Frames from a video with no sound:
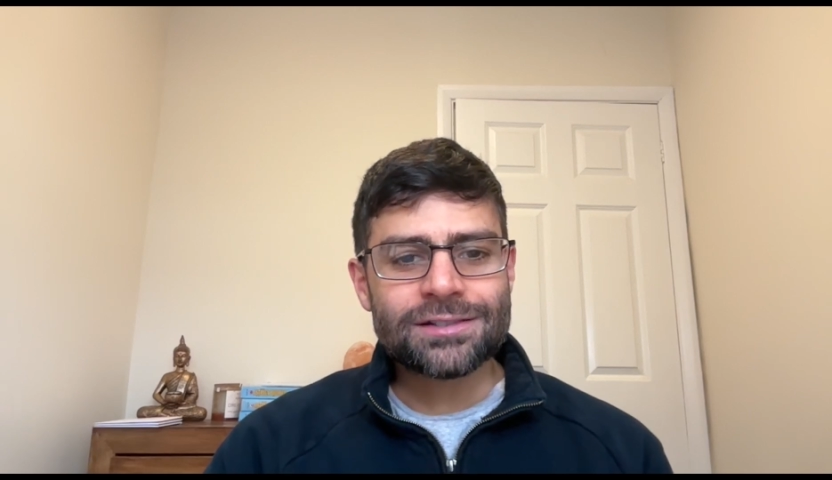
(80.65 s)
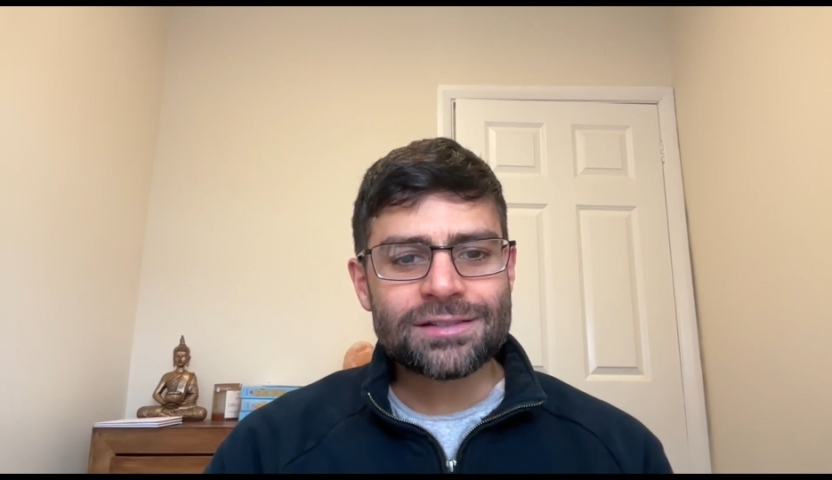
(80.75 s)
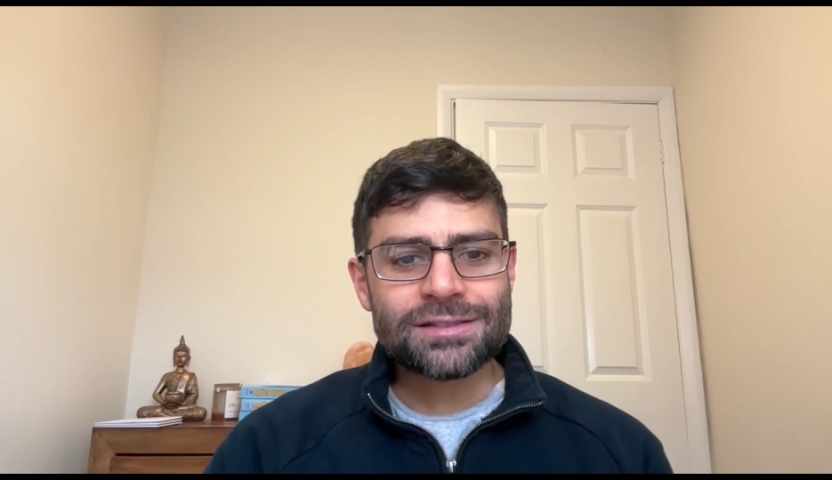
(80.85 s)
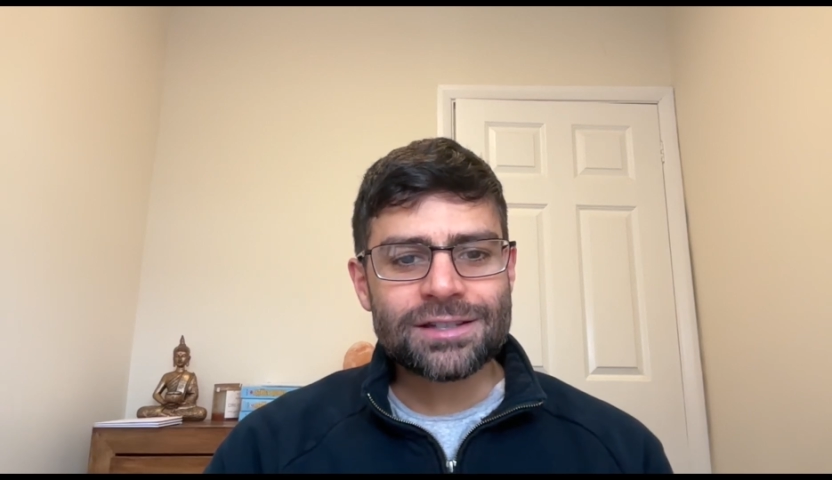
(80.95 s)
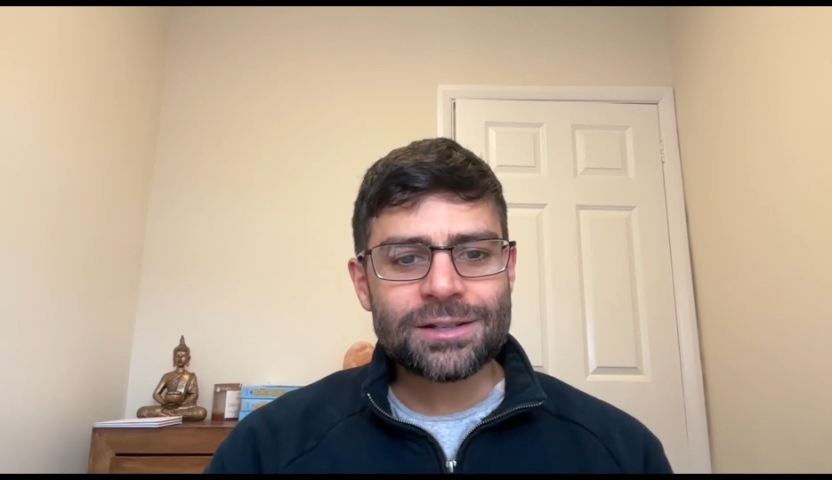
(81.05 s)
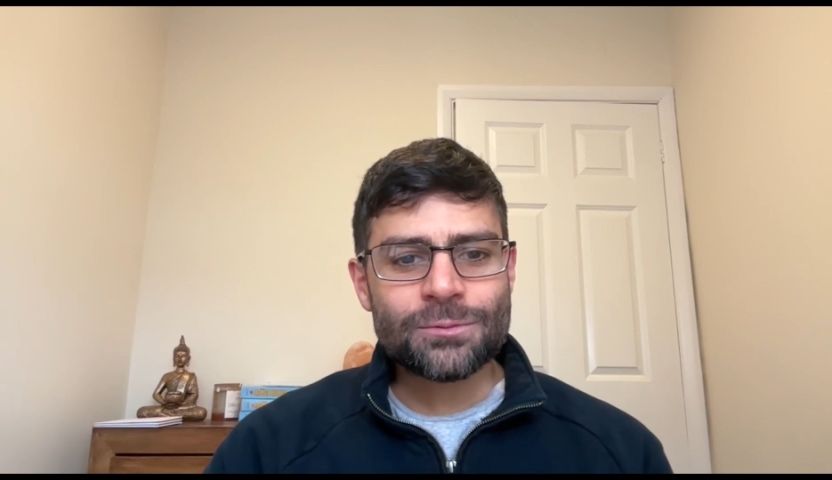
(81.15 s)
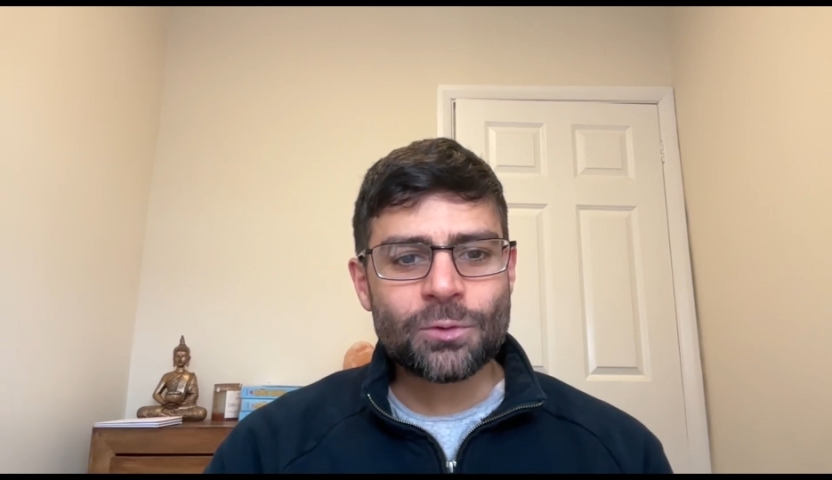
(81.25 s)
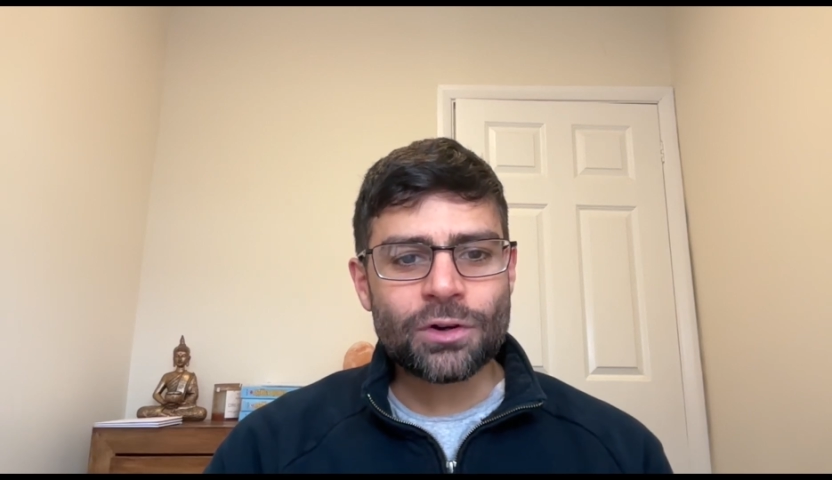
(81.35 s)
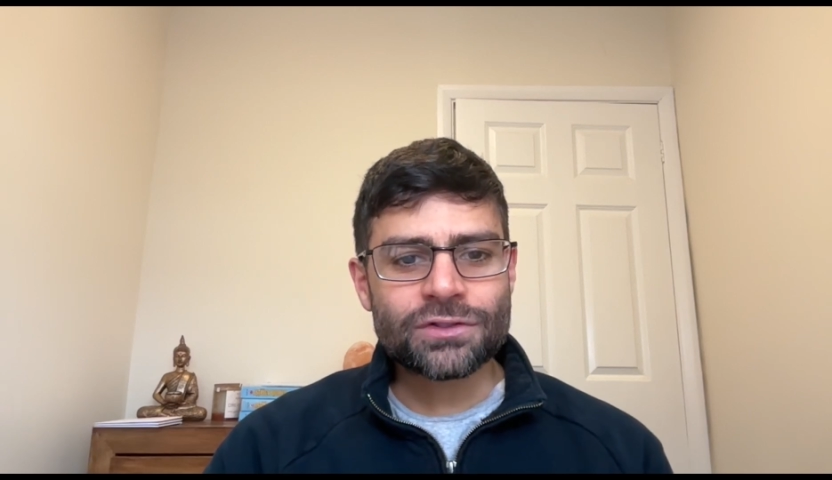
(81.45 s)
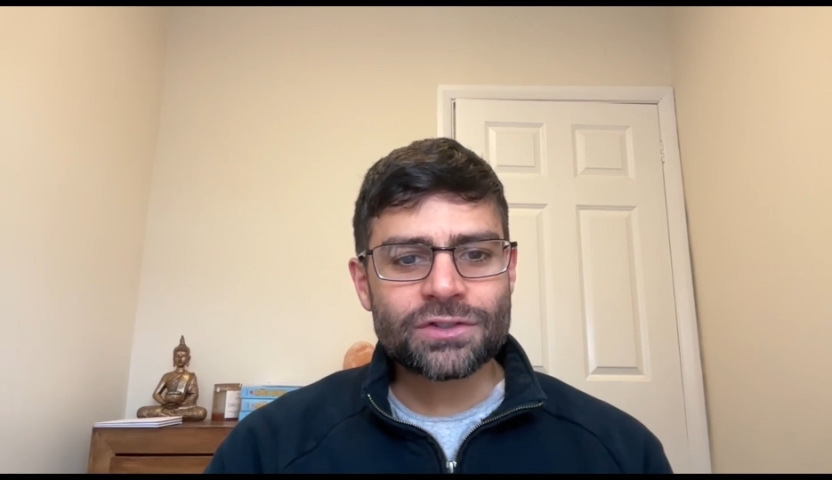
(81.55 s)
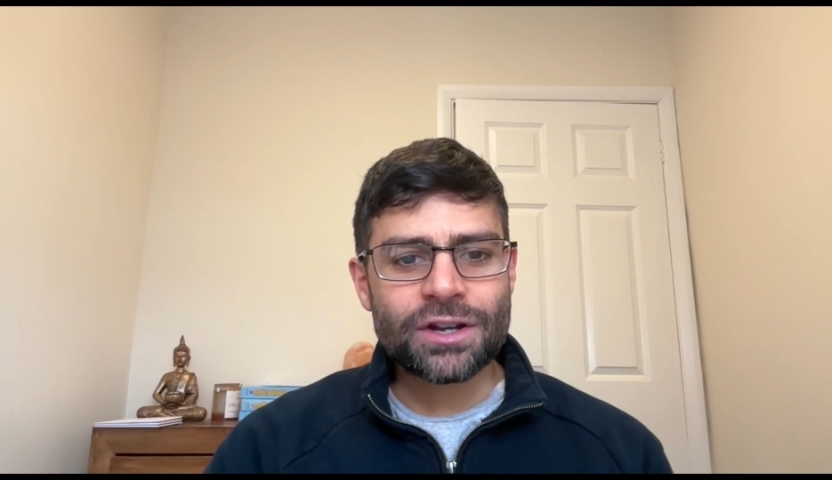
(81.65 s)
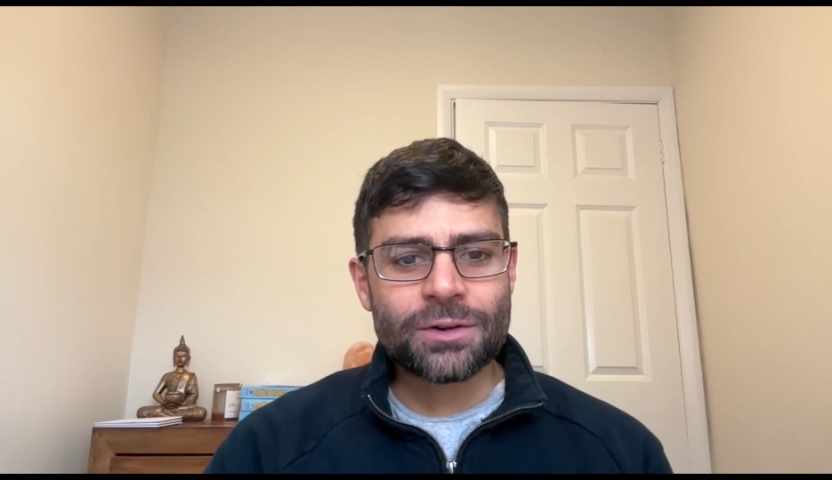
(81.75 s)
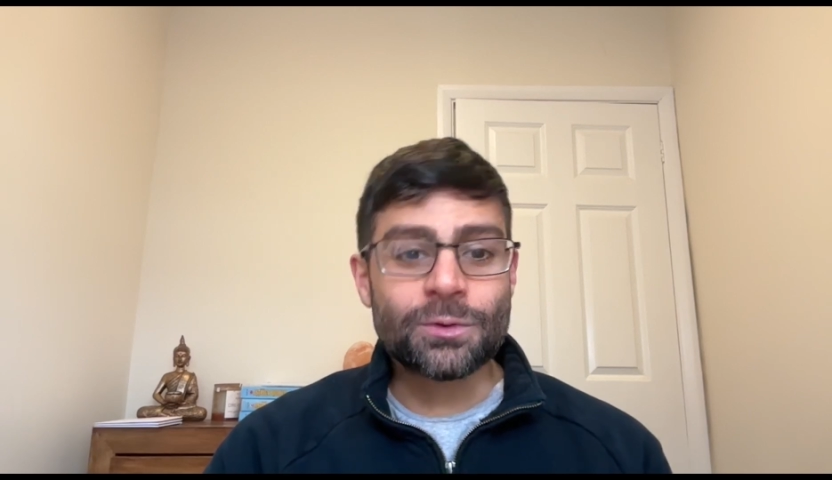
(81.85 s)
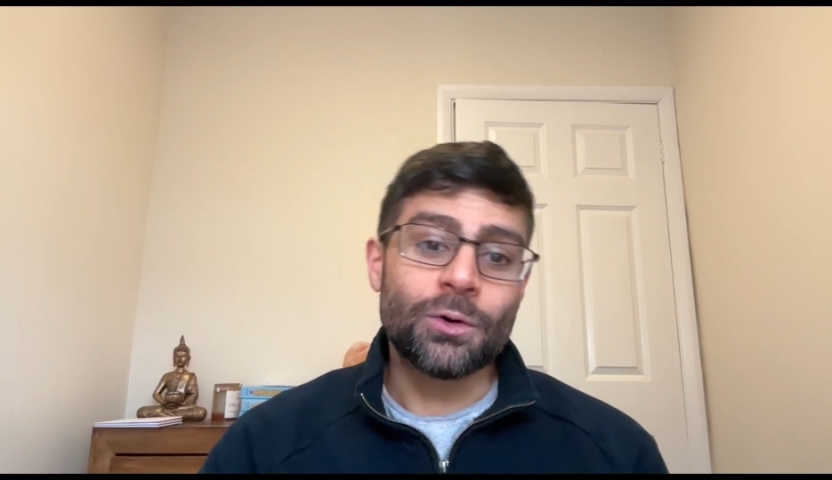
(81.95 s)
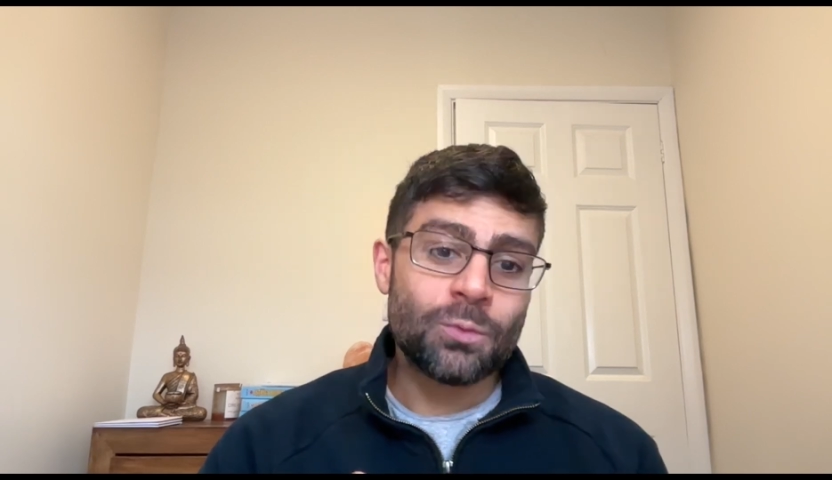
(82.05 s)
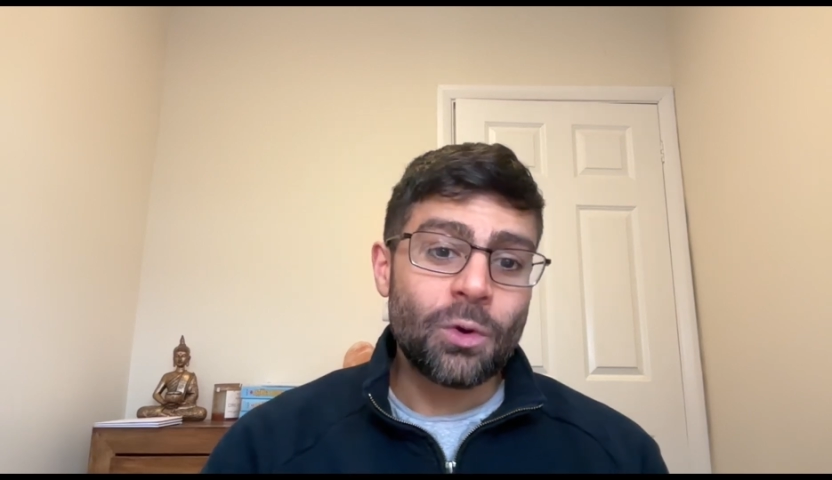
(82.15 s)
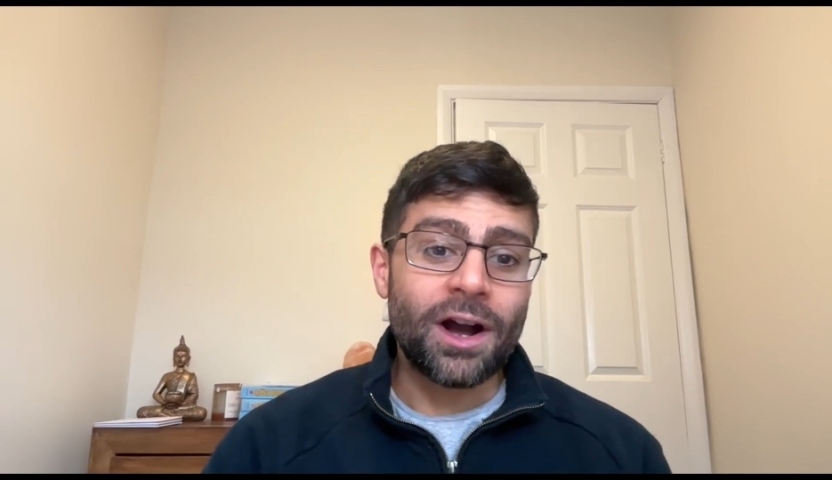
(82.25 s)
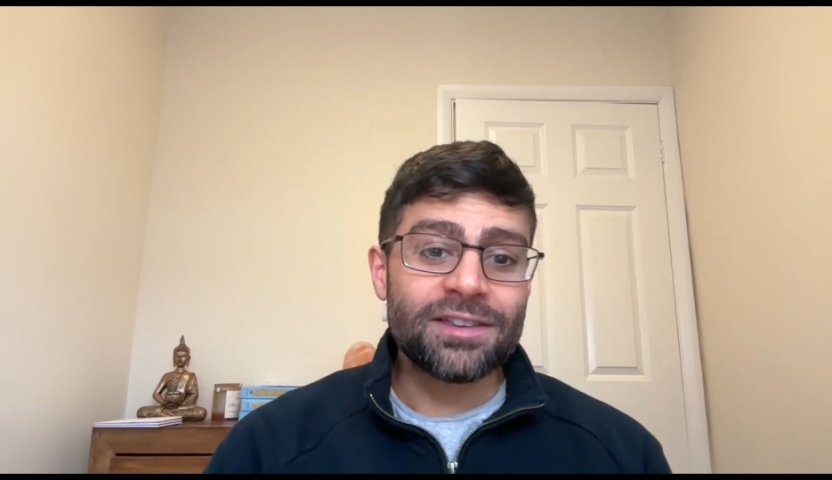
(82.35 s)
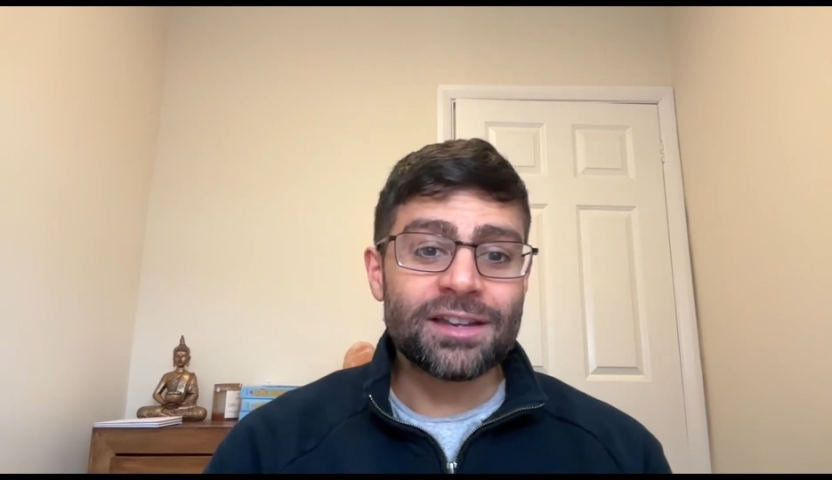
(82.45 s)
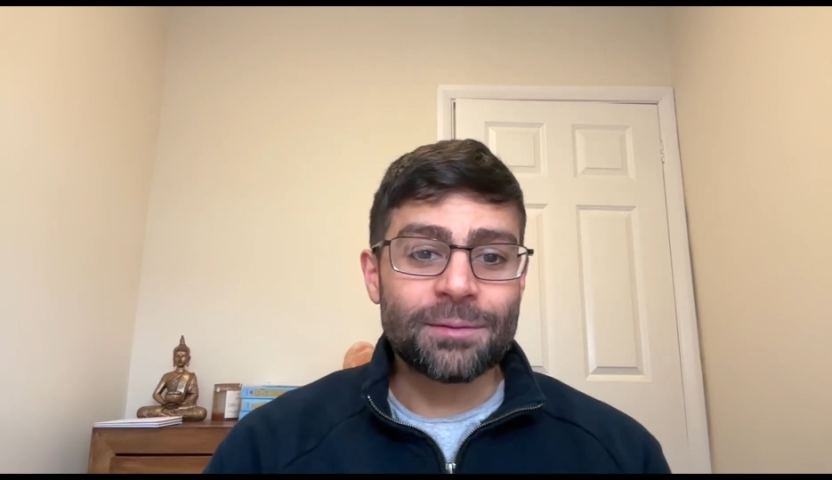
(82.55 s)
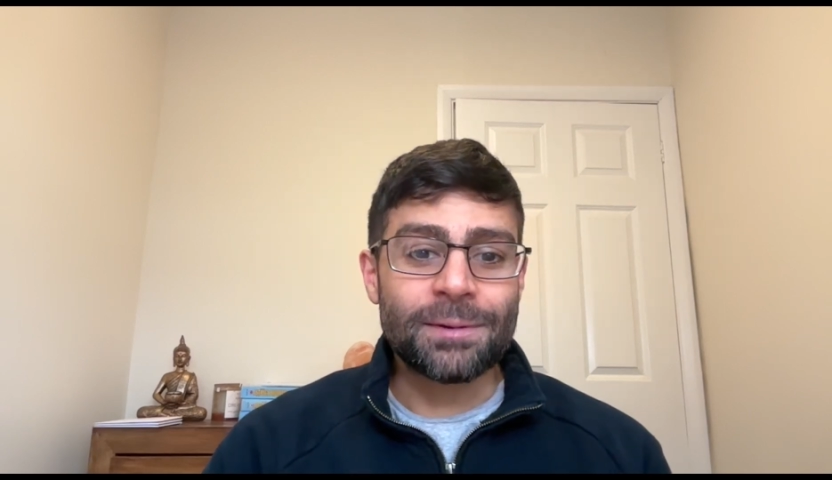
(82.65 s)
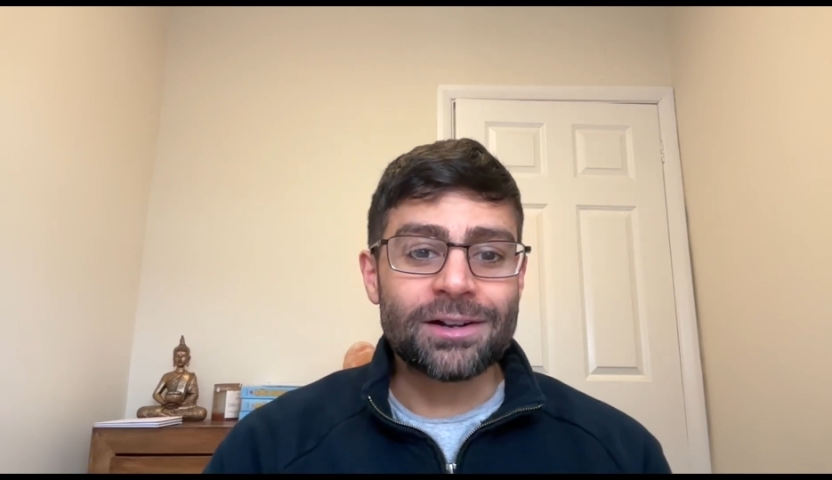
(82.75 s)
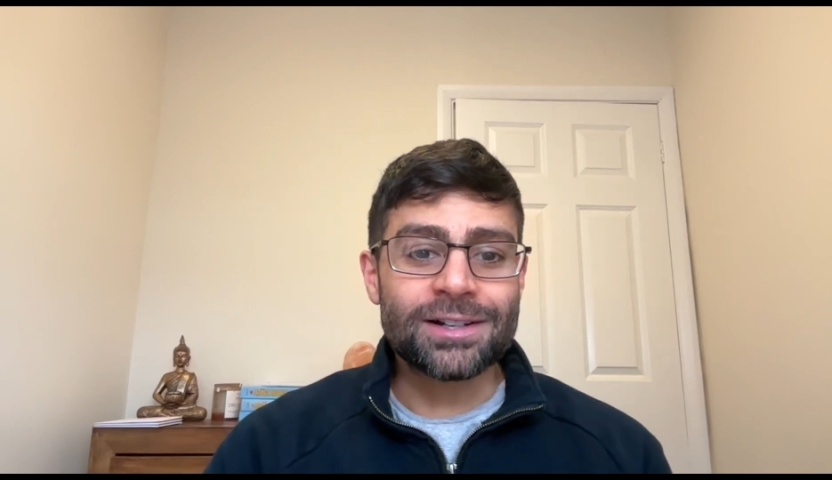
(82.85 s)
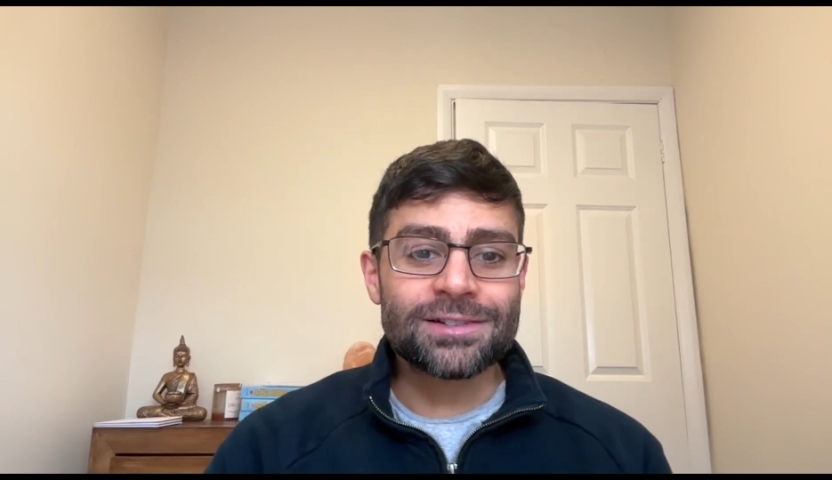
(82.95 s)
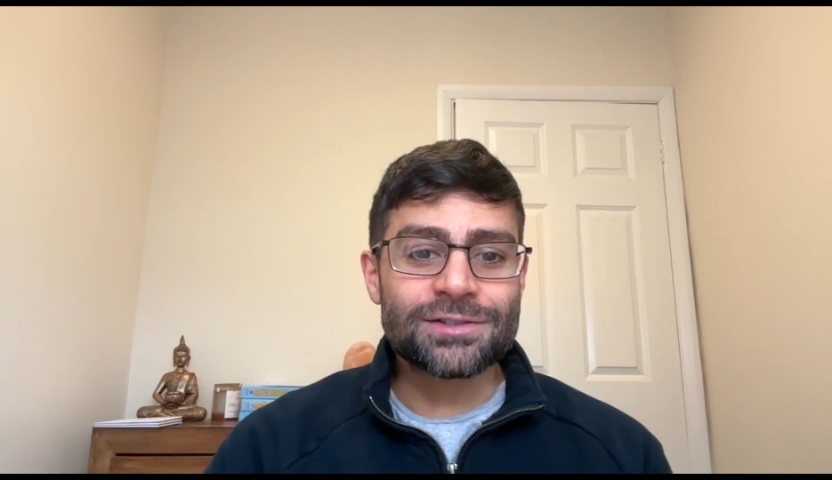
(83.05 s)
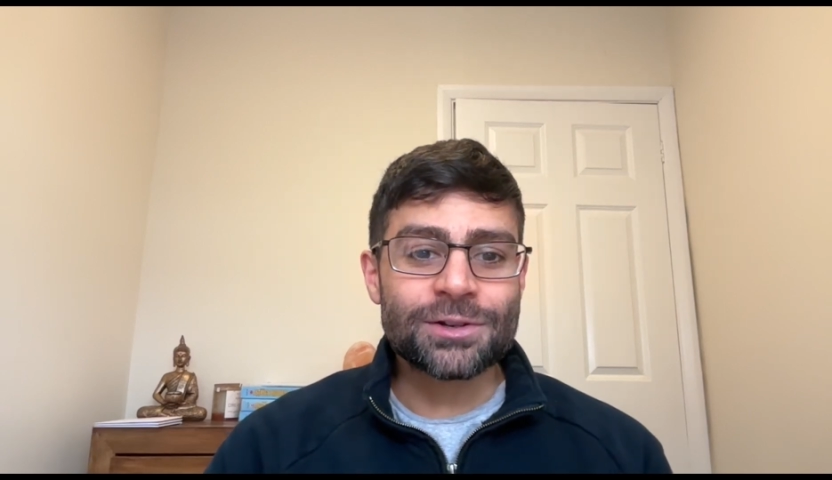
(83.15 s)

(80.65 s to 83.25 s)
to see what I think about it.